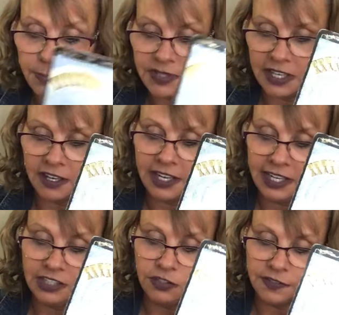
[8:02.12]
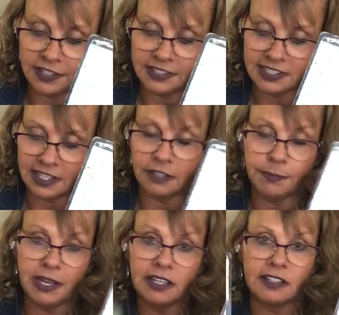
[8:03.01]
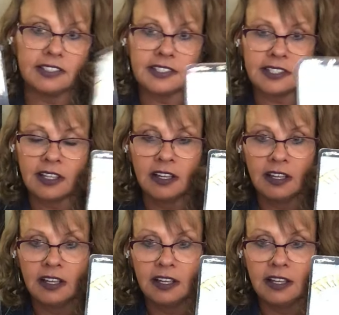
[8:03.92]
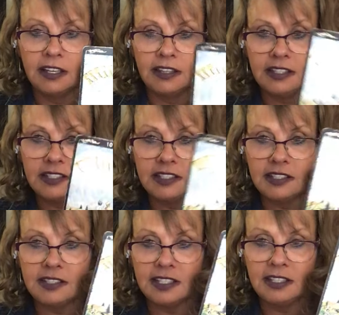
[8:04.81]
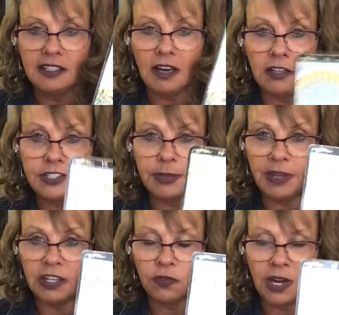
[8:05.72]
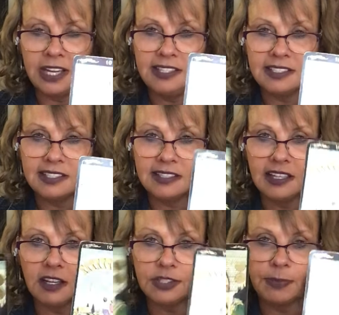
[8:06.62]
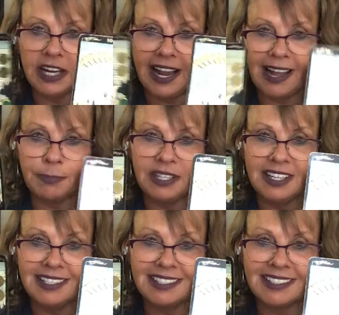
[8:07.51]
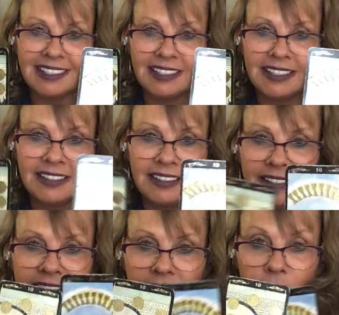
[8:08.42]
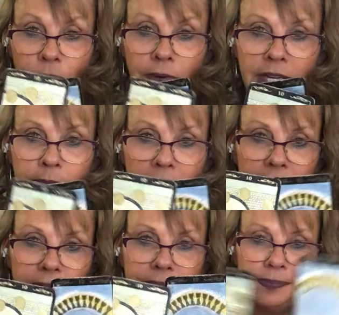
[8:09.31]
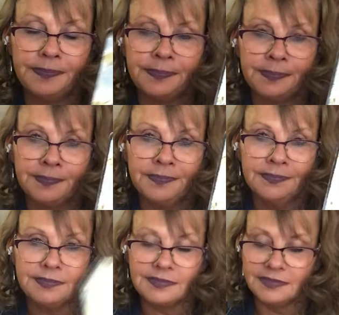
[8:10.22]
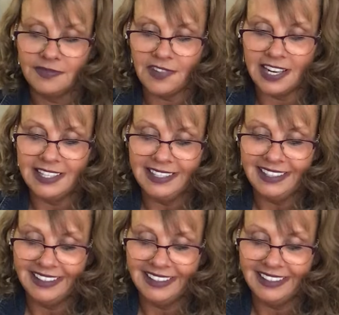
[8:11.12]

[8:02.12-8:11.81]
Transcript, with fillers: here and you've got the Ten of Pentacles. This is the ultimate, right? The ultimate happiness, the rainbow, right?